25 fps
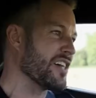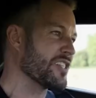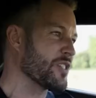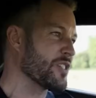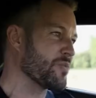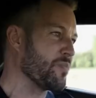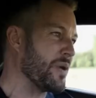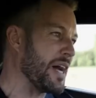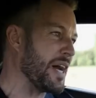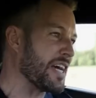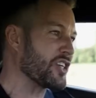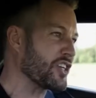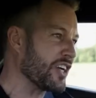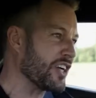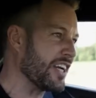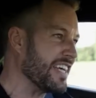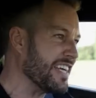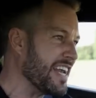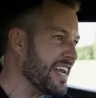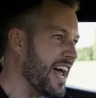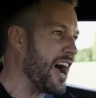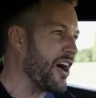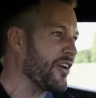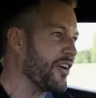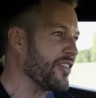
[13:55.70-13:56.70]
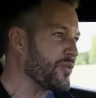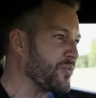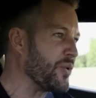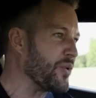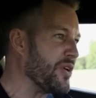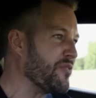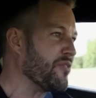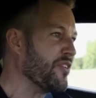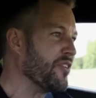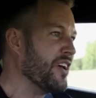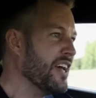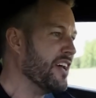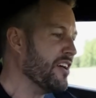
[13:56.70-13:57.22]
especially now that
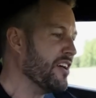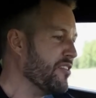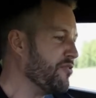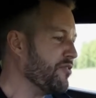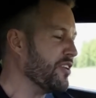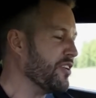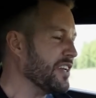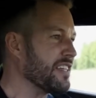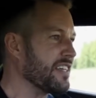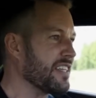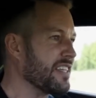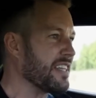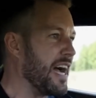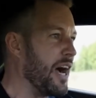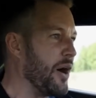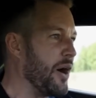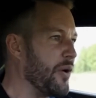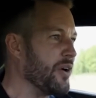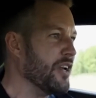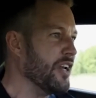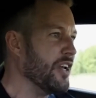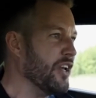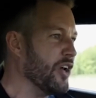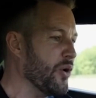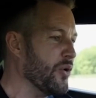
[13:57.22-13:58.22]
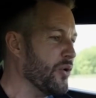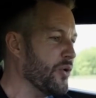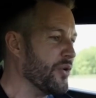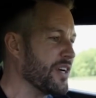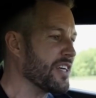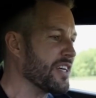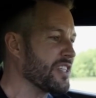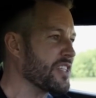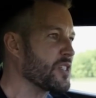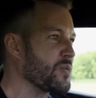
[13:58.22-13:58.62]
we've fitted our lowering